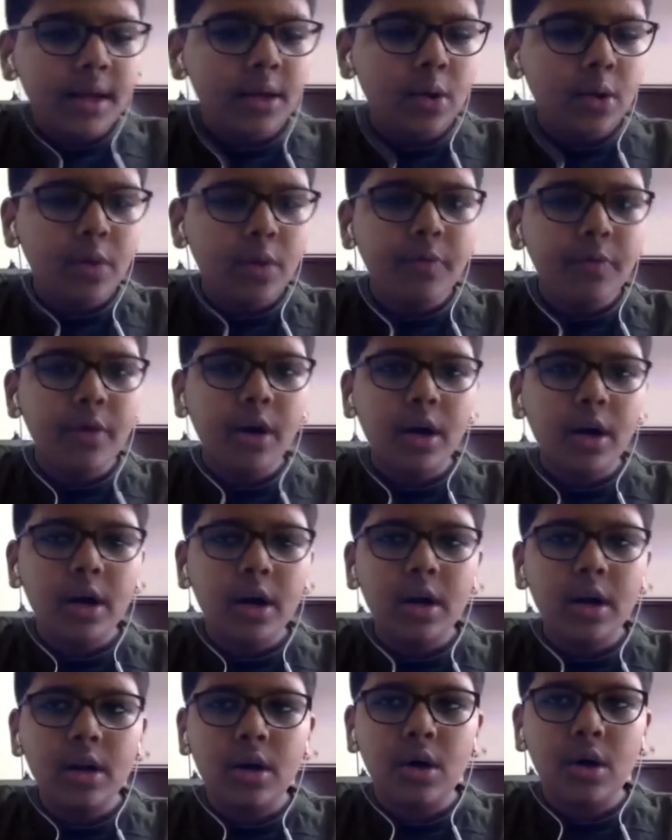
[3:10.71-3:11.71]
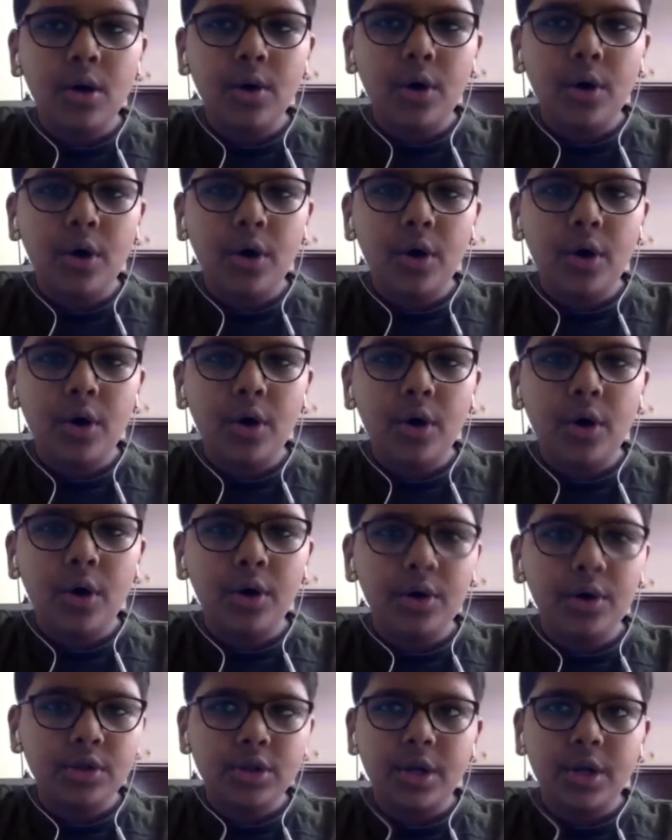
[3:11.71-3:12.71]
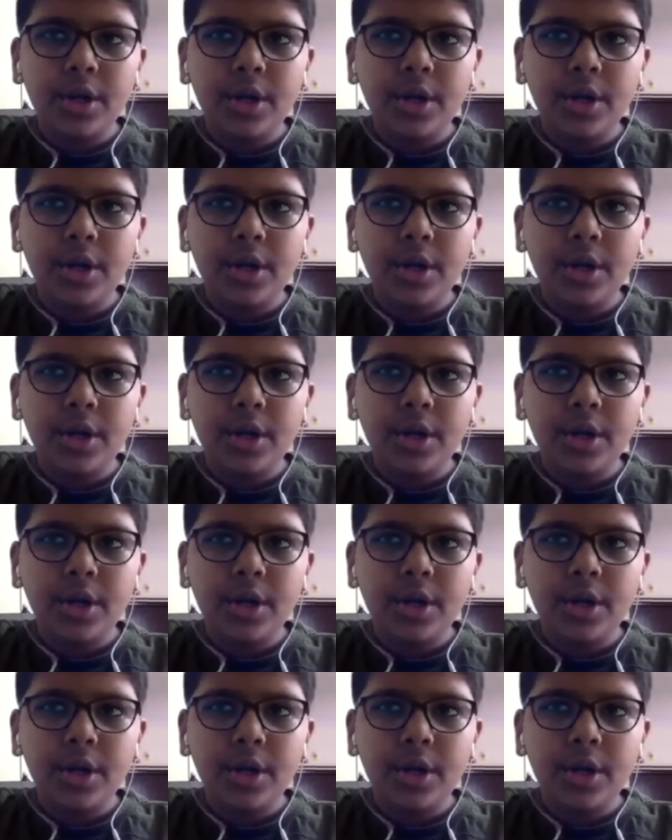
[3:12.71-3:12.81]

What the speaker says: work on or Joy.